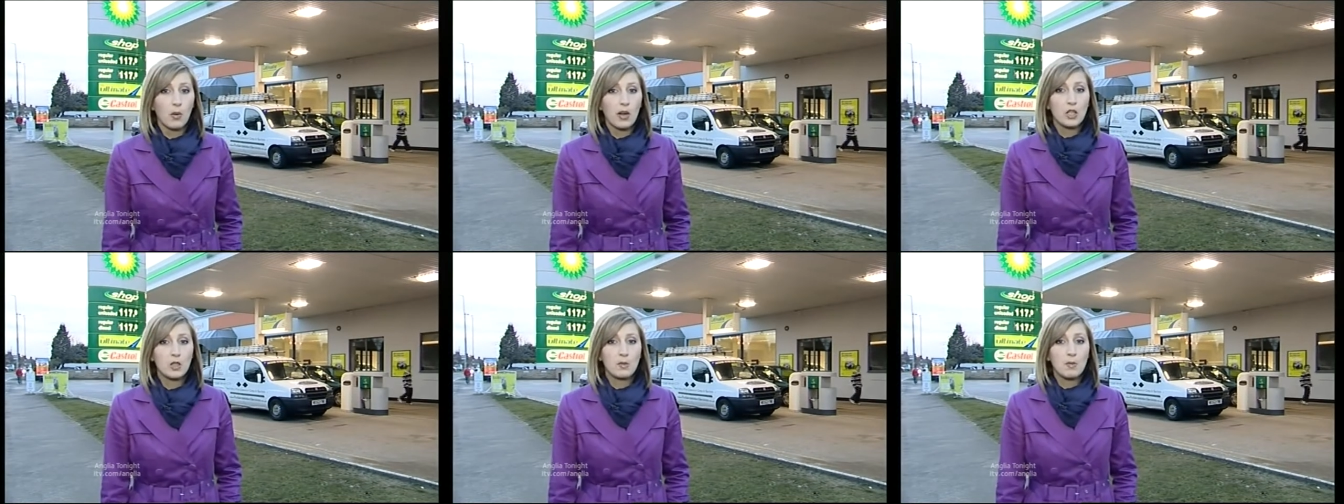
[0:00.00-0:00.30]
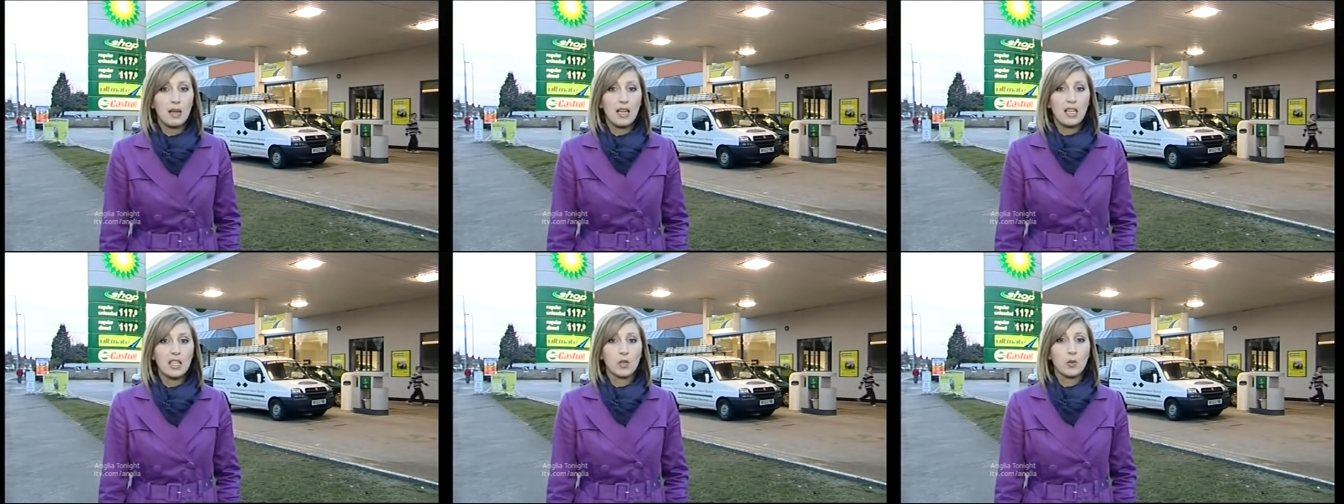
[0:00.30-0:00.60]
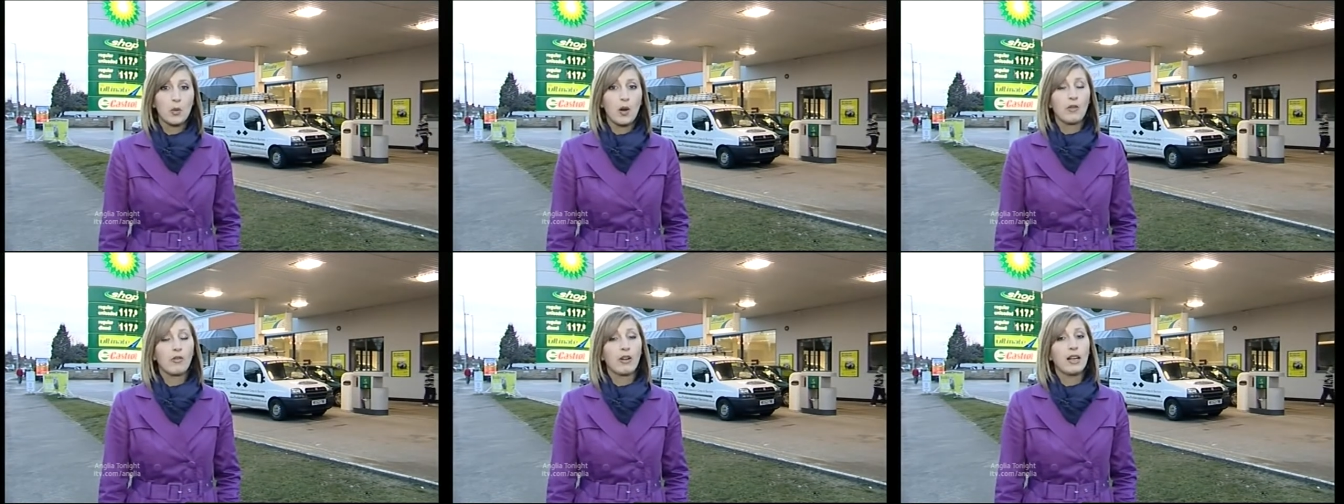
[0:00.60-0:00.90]
which
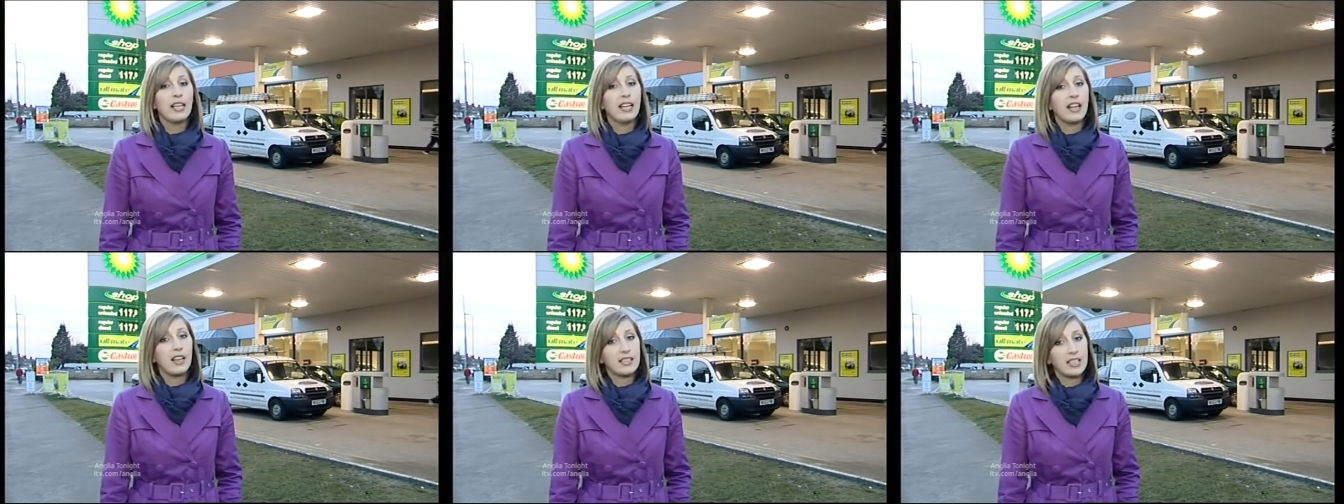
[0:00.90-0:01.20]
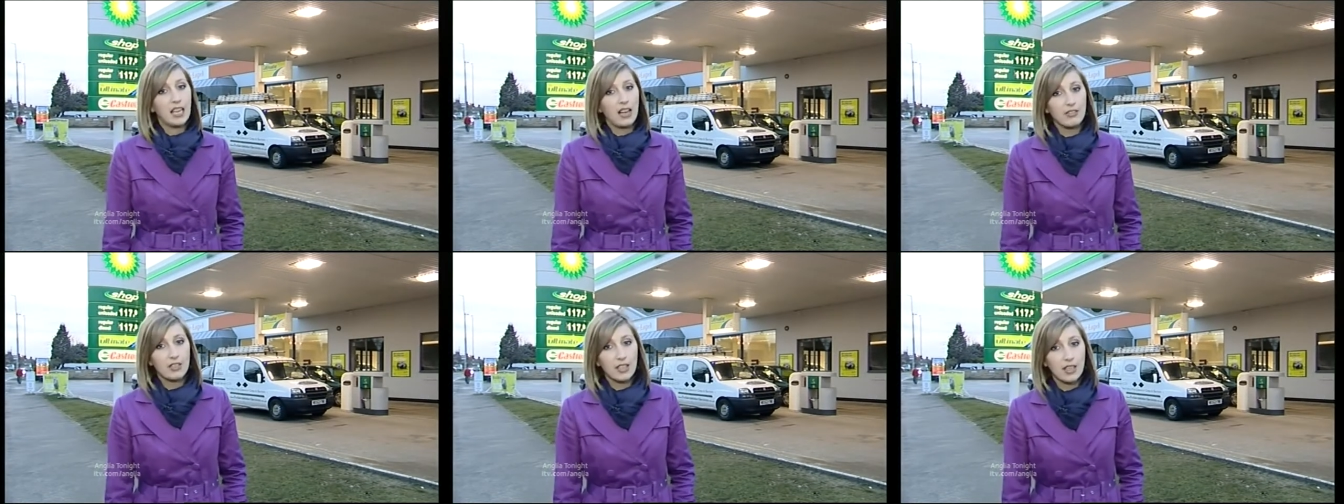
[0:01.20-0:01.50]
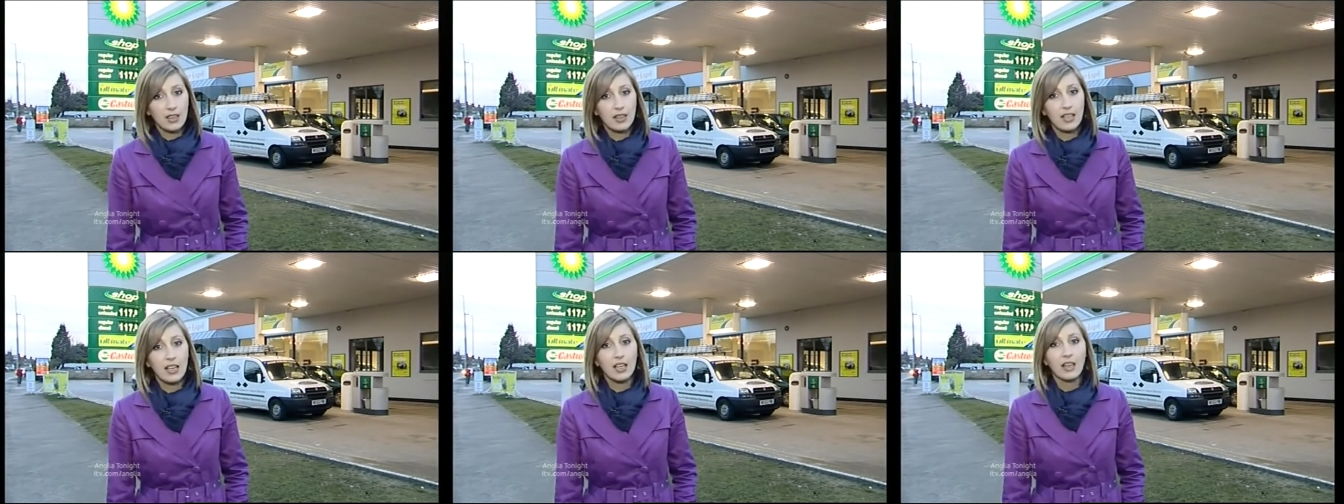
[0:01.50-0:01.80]
means we're really going to have
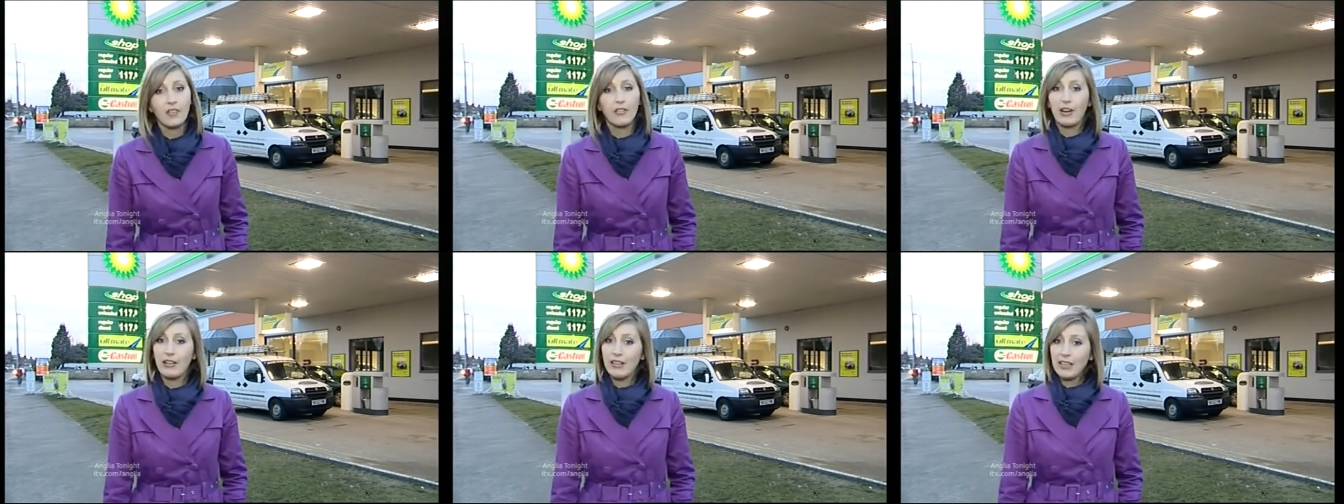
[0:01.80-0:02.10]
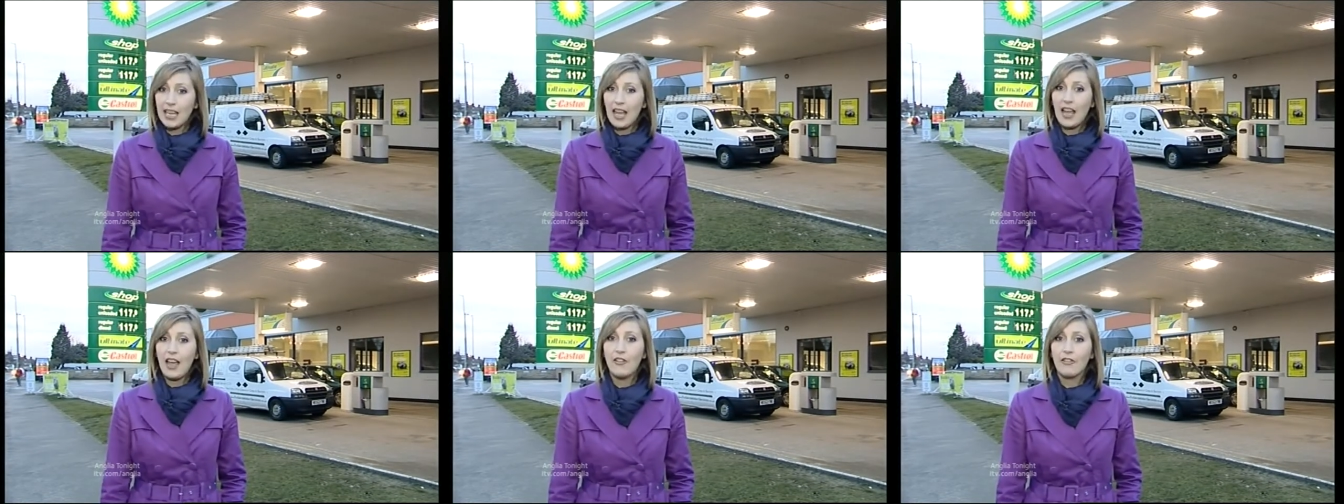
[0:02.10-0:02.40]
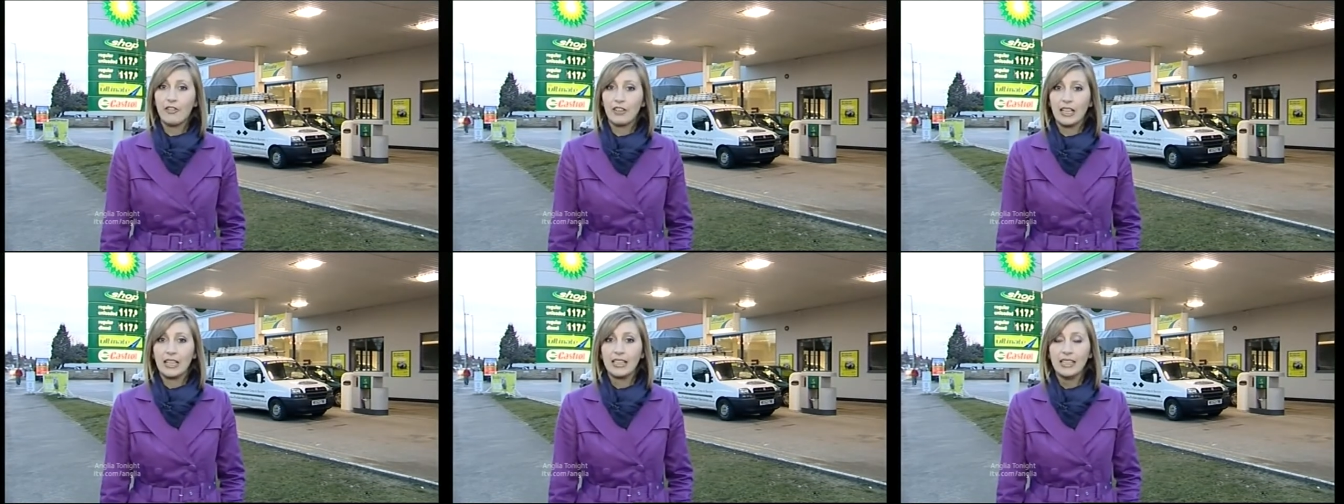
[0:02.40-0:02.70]
to think very
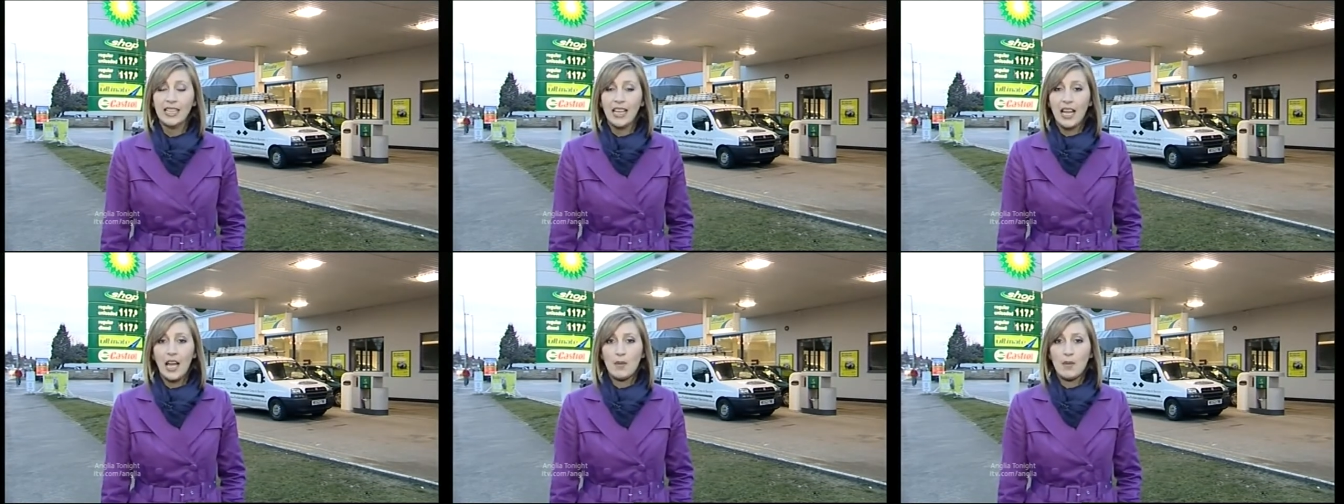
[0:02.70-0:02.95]
carefully